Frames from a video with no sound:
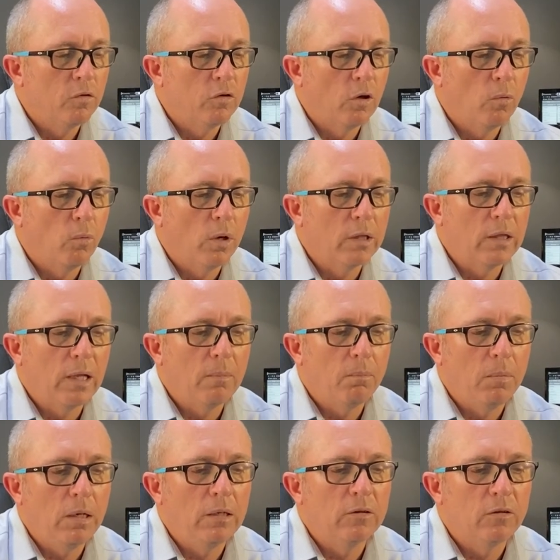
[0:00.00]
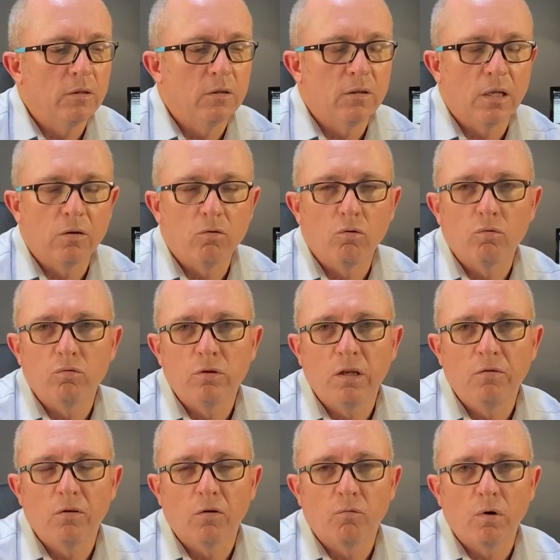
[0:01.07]
term. So what that means is that the
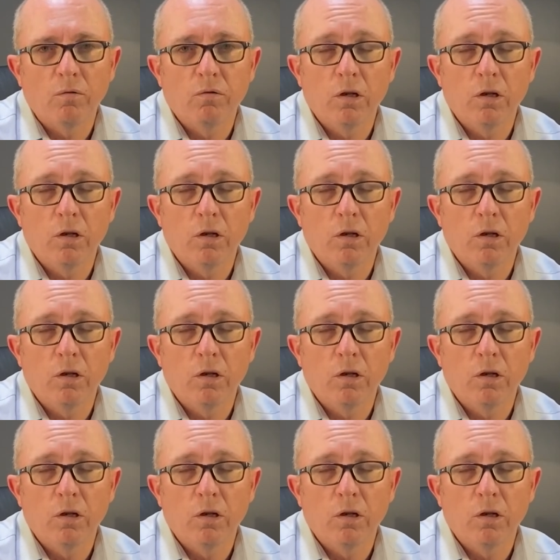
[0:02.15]
receiver